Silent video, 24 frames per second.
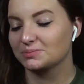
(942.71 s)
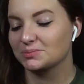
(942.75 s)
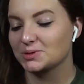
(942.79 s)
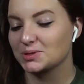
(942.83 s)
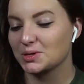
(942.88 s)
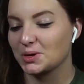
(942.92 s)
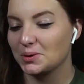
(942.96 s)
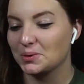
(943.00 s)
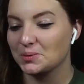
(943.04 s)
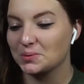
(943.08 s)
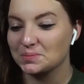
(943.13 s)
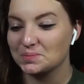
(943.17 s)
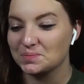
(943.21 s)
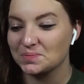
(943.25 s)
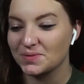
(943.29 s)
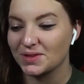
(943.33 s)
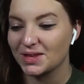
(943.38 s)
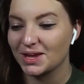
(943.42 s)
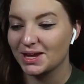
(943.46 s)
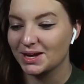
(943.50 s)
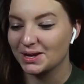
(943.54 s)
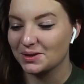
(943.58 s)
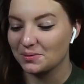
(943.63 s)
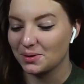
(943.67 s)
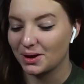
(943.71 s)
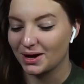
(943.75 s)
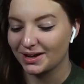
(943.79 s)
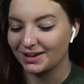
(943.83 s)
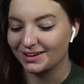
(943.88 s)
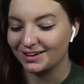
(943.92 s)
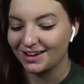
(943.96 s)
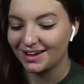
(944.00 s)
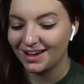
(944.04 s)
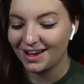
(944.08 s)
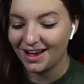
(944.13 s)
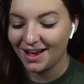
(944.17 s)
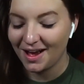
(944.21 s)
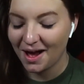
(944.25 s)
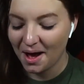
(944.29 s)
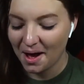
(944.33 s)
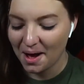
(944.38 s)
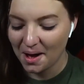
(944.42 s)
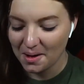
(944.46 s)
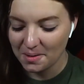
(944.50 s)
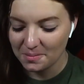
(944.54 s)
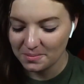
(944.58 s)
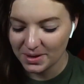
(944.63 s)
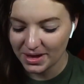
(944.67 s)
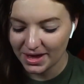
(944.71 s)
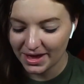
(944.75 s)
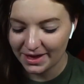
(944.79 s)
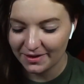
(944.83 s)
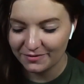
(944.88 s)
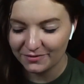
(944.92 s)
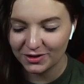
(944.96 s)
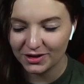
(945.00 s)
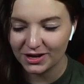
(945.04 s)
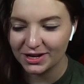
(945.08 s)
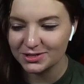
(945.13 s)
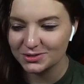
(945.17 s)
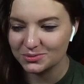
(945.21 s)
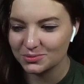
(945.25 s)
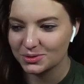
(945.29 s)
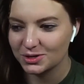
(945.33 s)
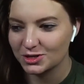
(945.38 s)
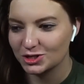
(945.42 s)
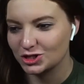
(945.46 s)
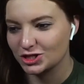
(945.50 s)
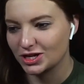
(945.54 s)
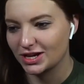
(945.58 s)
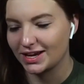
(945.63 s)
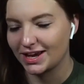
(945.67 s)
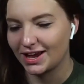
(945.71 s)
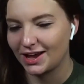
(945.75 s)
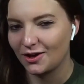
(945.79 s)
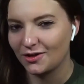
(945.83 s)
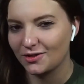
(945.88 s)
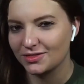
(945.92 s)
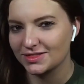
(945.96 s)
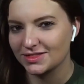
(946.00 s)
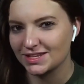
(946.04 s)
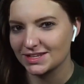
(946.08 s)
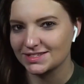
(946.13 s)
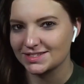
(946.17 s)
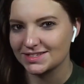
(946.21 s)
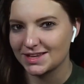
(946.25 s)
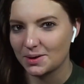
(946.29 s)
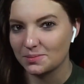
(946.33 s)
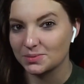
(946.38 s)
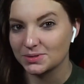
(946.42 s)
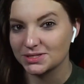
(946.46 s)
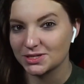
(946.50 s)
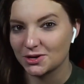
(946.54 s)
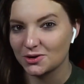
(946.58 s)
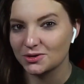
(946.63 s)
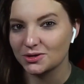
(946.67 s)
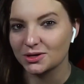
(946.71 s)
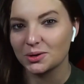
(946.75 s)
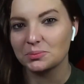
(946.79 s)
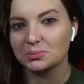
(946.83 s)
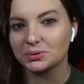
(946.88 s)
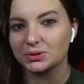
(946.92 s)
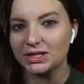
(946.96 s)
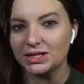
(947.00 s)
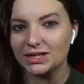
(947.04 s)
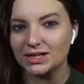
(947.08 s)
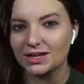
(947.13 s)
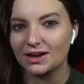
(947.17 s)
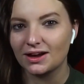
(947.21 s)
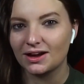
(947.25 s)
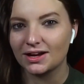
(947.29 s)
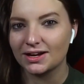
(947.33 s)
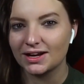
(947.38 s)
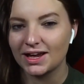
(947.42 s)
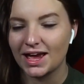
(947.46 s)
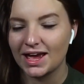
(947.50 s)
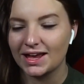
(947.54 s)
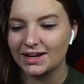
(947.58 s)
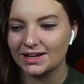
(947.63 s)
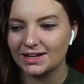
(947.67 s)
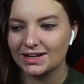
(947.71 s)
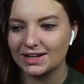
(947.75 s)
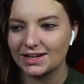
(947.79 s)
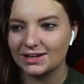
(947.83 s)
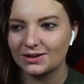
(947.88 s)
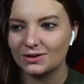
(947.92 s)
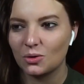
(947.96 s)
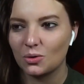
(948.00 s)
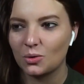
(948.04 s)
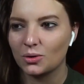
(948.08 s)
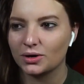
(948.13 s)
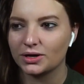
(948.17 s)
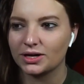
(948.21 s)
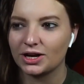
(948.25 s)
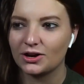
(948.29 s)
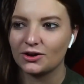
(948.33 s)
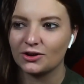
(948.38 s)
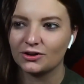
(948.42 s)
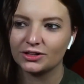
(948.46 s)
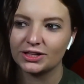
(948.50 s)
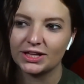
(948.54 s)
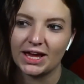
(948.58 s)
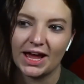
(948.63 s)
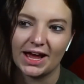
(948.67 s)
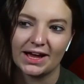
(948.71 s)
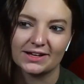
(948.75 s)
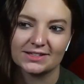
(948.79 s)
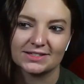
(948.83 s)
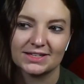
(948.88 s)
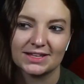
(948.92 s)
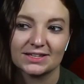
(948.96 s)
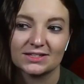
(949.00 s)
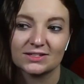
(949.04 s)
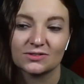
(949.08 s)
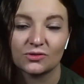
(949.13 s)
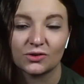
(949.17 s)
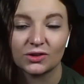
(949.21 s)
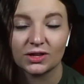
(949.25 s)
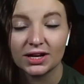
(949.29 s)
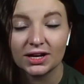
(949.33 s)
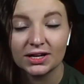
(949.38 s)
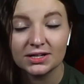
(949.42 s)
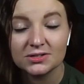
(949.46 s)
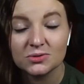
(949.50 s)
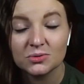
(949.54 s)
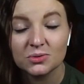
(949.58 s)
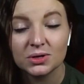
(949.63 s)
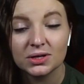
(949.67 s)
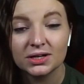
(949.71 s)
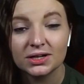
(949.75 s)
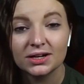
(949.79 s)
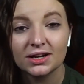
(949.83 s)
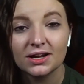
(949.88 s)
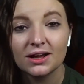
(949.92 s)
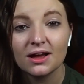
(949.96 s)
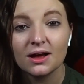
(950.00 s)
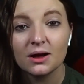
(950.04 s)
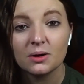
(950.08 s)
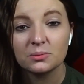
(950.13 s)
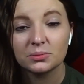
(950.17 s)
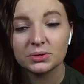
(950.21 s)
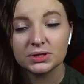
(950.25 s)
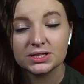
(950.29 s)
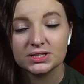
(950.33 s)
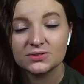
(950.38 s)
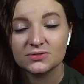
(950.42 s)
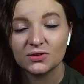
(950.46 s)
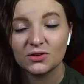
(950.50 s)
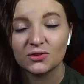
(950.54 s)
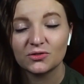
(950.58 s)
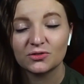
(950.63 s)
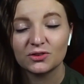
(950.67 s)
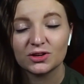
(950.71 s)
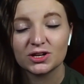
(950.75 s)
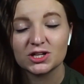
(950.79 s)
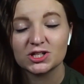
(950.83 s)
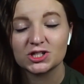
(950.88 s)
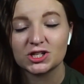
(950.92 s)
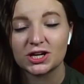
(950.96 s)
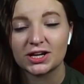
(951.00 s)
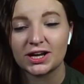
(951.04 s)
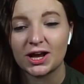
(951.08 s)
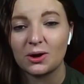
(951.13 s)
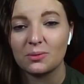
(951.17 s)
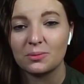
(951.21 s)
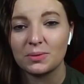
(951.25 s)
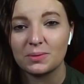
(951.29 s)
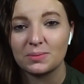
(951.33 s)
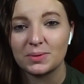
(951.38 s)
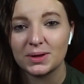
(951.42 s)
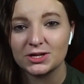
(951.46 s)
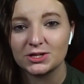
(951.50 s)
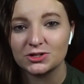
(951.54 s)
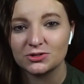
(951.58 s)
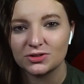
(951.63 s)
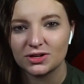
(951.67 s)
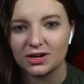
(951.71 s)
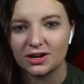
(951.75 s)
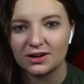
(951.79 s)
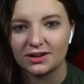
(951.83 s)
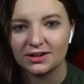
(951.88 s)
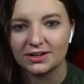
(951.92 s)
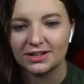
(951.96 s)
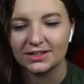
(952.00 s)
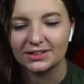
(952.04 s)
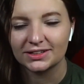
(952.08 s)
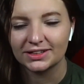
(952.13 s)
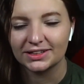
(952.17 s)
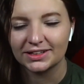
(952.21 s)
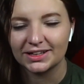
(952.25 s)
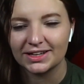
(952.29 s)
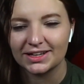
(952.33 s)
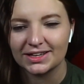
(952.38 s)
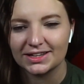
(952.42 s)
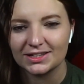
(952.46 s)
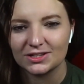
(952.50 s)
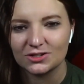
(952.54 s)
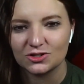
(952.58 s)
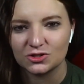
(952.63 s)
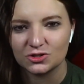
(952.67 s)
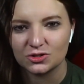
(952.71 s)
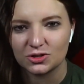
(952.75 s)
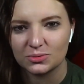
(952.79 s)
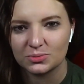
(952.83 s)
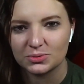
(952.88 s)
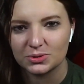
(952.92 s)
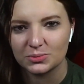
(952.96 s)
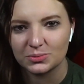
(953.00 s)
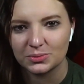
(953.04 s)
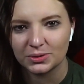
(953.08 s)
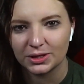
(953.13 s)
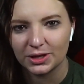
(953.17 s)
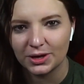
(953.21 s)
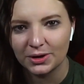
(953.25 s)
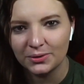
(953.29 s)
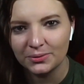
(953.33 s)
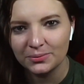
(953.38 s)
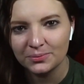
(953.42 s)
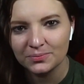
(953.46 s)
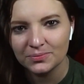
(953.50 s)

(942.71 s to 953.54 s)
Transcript: So, anyway, if you guys want to check out this episode completely unedited or get early access for the next one, please feel free to check out my Patreon and the link in the description below.